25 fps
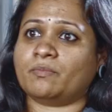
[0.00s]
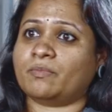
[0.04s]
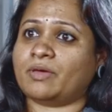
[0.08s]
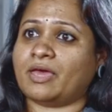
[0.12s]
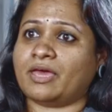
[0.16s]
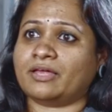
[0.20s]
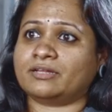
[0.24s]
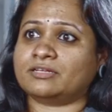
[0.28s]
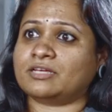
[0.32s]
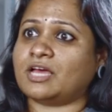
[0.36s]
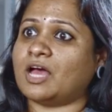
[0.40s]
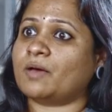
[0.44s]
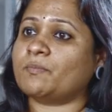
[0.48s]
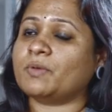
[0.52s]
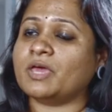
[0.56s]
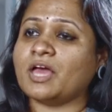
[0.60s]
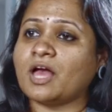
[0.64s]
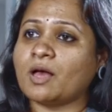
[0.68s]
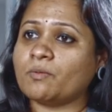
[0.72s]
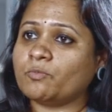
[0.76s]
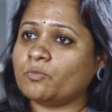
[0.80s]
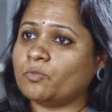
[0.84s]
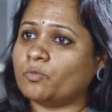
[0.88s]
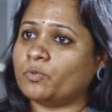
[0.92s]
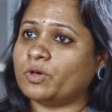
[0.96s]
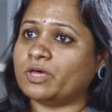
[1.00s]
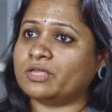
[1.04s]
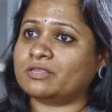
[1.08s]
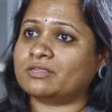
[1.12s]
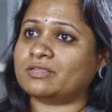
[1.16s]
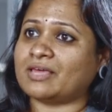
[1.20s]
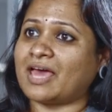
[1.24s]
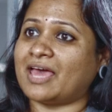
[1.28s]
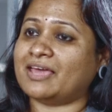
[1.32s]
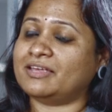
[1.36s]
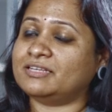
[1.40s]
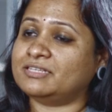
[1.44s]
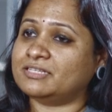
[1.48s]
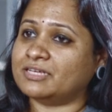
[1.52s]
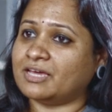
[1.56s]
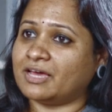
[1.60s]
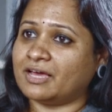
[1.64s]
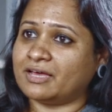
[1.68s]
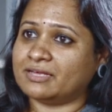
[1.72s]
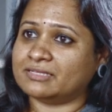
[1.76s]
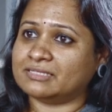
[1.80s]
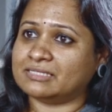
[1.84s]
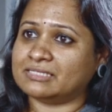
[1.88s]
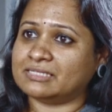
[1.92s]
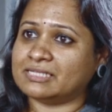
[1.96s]
and coming up with
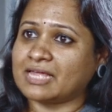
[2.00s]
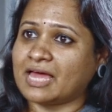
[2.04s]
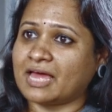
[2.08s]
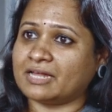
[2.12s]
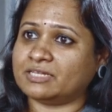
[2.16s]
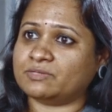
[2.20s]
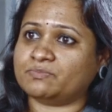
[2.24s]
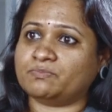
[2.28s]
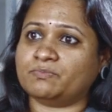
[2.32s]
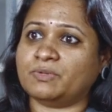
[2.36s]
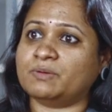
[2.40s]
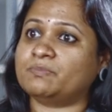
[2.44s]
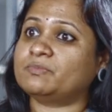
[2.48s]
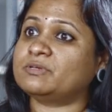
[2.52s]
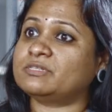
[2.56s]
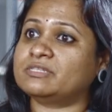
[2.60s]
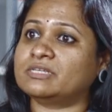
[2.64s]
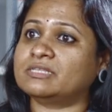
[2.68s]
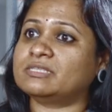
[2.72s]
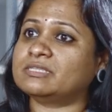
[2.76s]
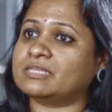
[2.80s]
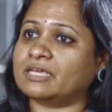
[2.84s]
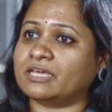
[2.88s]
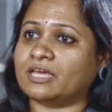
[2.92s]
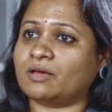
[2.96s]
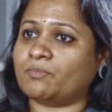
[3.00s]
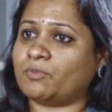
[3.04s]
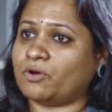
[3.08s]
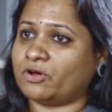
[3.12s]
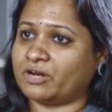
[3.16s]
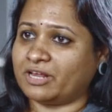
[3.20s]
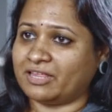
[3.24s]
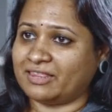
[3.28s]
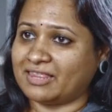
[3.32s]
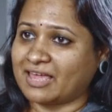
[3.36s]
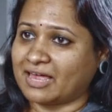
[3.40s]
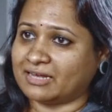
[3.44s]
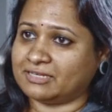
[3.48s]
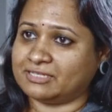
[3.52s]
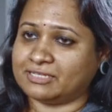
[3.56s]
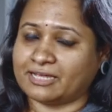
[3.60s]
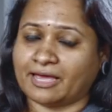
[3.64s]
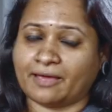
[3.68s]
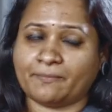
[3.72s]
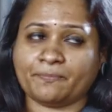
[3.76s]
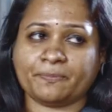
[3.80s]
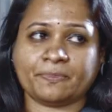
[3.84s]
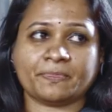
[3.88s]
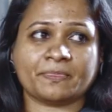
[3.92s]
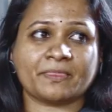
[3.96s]
ideas that people didn't think about at that
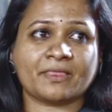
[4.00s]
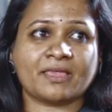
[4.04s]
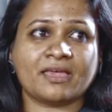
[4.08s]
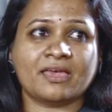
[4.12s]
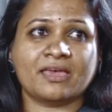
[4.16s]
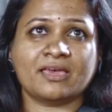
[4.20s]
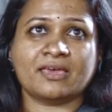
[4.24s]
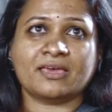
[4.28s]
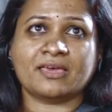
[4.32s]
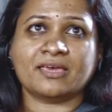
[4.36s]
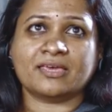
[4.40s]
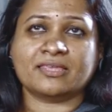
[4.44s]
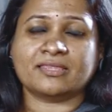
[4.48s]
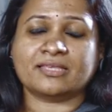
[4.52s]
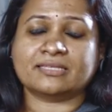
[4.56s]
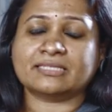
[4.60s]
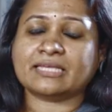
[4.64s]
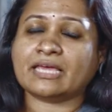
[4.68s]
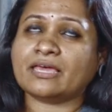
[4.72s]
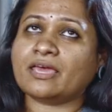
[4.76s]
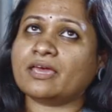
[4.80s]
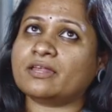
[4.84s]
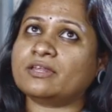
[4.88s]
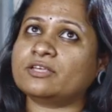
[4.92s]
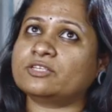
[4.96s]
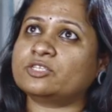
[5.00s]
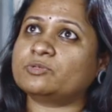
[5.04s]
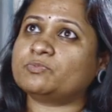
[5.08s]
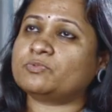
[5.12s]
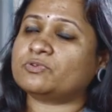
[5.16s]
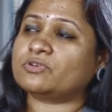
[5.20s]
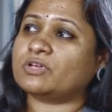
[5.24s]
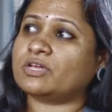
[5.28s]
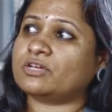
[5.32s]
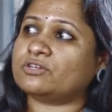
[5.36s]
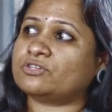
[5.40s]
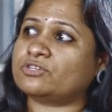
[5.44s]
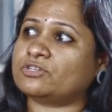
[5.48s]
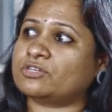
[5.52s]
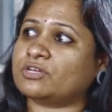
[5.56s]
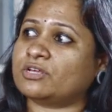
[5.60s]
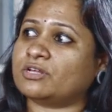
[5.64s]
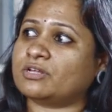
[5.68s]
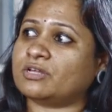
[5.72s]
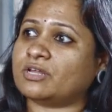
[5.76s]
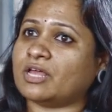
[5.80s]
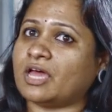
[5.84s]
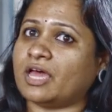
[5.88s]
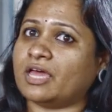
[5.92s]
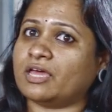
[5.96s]
time. The second
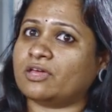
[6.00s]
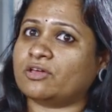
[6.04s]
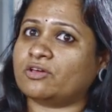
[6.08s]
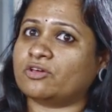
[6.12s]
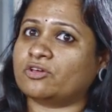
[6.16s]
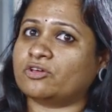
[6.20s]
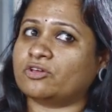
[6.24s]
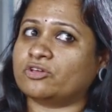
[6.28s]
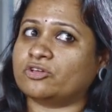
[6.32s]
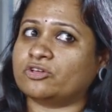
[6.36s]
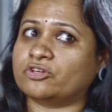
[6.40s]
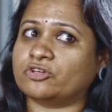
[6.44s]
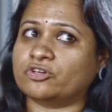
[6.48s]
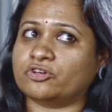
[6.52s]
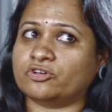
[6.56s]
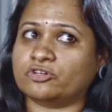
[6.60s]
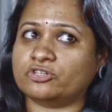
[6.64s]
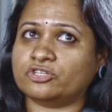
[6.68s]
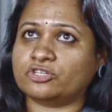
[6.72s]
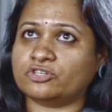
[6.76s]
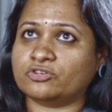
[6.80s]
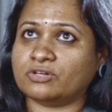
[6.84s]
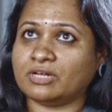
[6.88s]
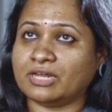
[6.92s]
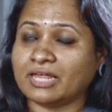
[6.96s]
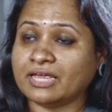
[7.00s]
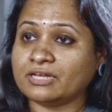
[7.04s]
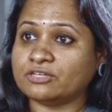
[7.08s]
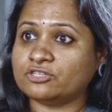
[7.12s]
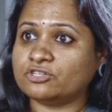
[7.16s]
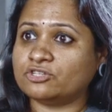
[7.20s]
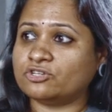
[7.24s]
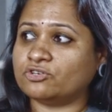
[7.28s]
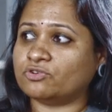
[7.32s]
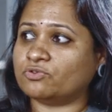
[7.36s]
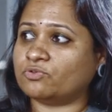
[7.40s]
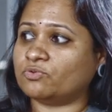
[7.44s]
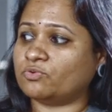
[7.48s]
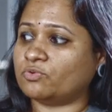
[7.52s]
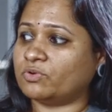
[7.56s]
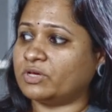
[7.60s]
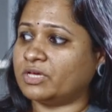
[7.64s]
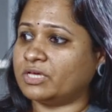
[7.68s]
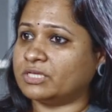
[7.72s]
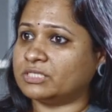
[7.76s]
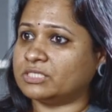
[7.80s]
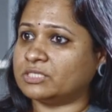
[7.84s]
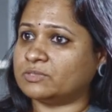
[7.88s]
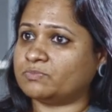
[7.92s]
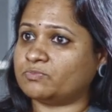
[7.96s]
inspiration I could relate to
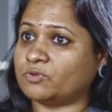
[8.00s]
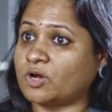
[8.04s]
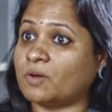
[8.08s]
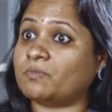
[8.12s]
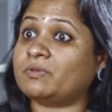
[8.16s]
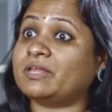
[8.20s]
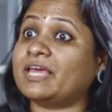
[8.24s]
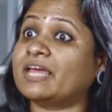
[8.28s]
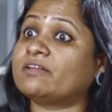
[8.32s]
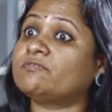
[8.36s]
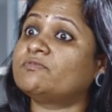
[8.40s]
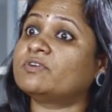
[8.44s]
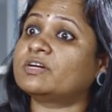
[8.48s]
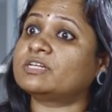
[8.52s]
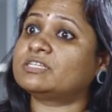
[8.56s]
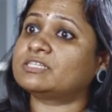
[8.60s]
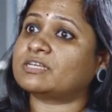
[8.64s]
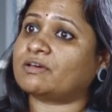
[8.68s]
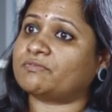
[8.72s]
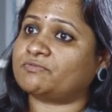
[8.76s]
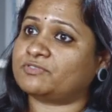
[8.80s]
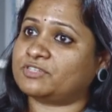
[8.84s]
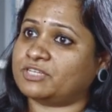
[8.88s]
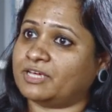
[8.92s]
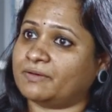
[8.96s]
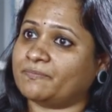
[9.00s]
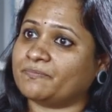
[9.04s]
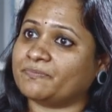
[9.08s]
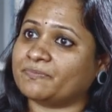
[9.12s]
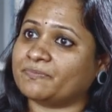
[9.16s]
is probably Edward Tufte,